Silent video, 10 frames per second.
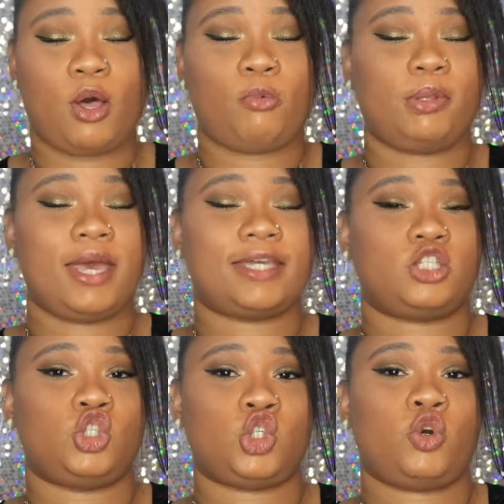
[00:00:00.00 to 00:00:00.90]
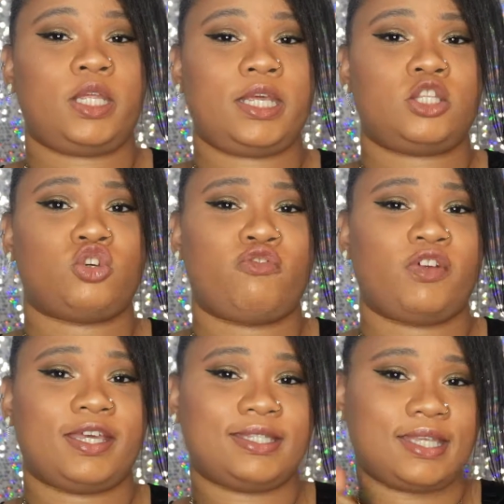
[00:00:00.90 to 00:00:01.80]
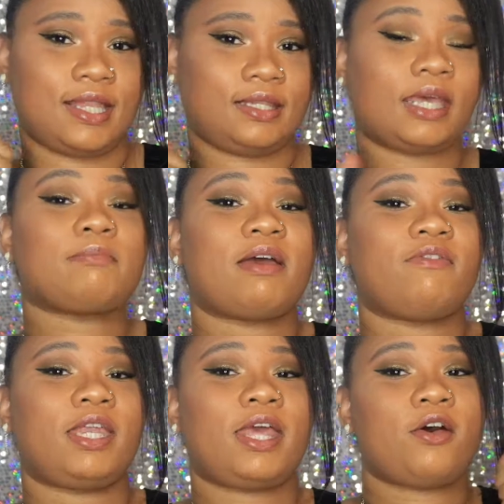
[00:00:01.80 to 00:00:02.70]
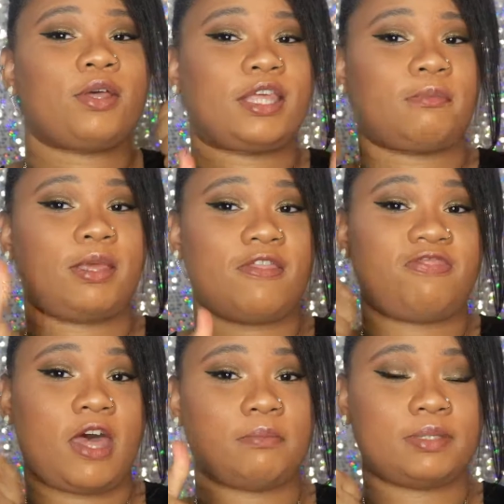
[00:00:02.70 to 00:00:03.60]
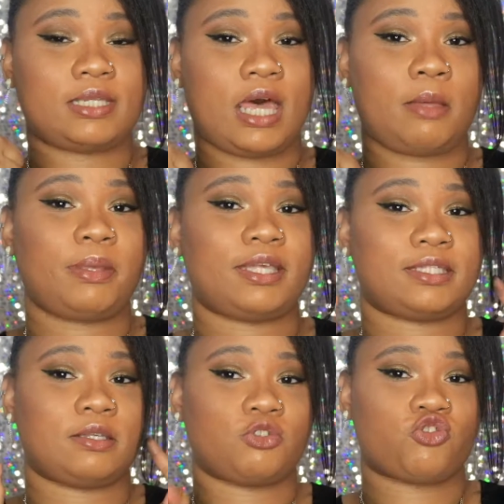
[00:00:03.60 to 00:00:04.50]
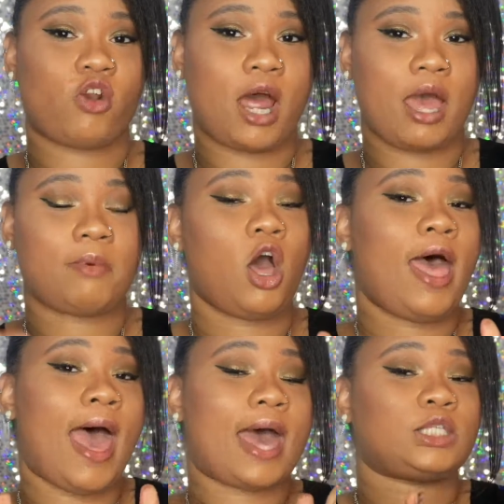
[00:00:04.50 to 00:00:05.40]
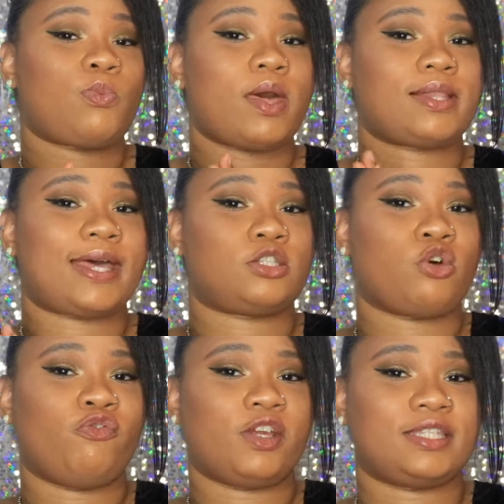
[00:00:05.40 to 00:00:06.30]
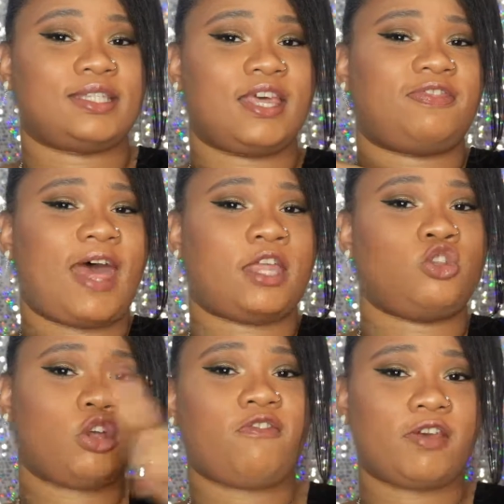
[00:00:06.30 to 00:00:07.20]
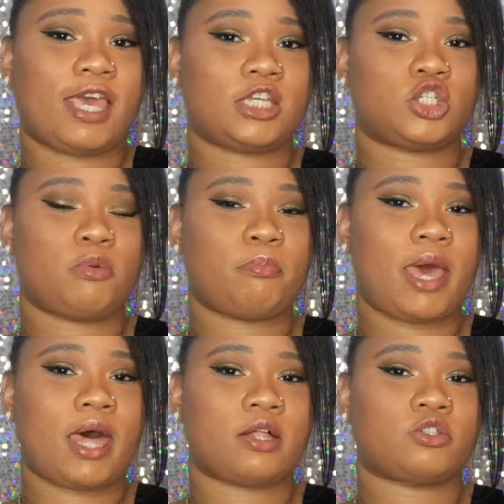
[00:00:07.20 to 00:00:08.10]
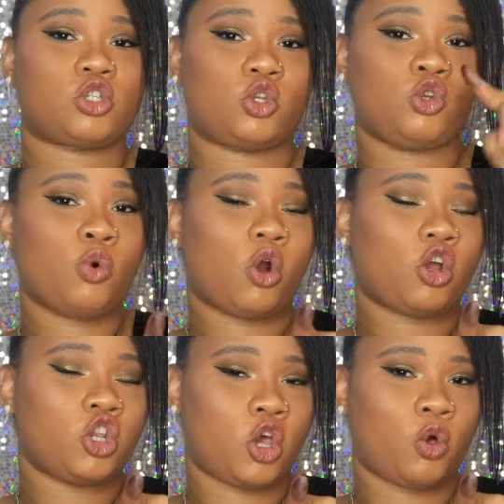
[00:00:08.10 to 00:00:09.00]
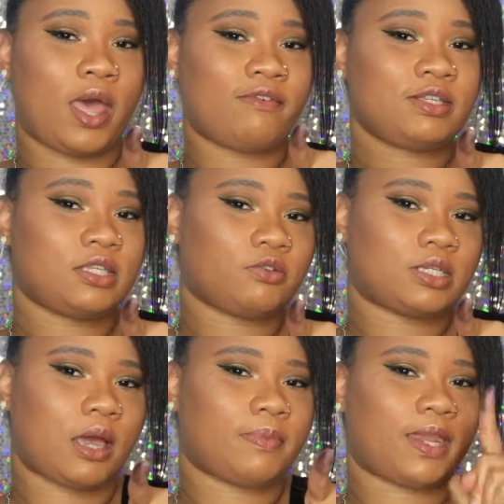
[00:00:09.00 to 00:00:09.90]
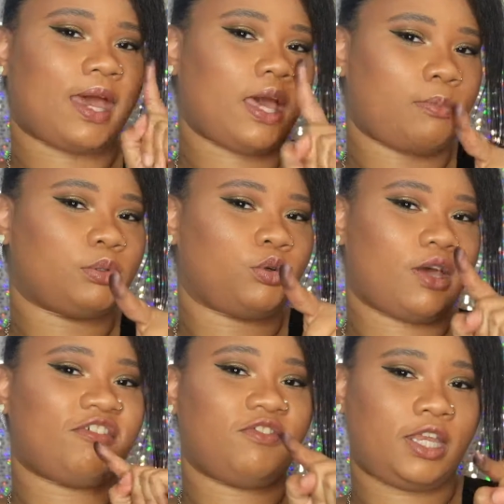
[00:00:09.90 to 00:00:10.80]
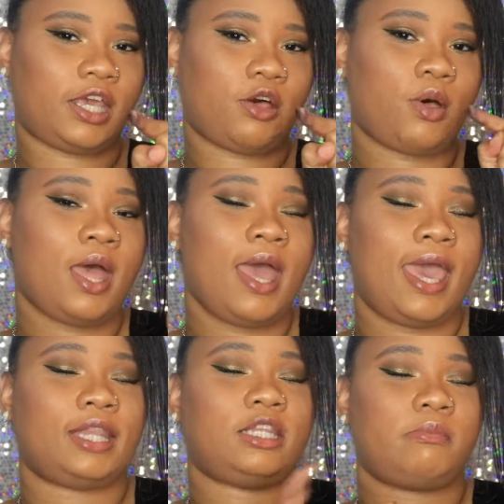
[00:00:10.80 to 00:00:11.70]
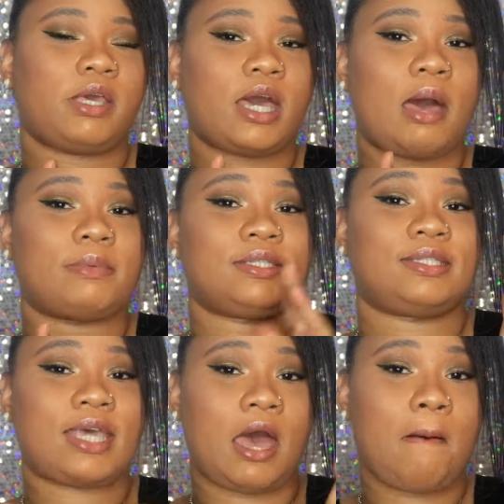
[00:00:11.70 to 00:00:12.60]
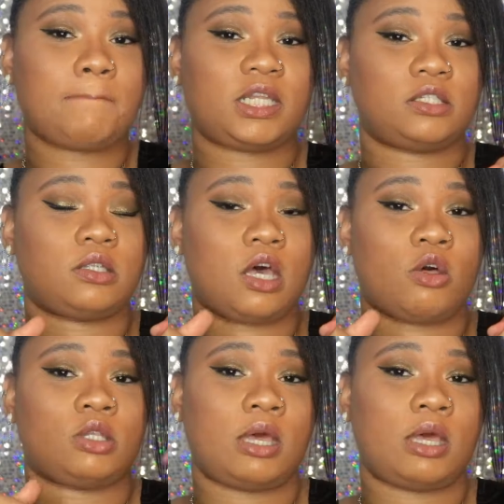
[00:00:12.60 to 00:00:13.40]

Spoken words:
I hope you guys enjoyed it. Don't forget to like my video, give me a thumbs up, and subscribe, as well as don't forget to hit that notification bell so you know every single time that I upload a video, and leave me a comment down below.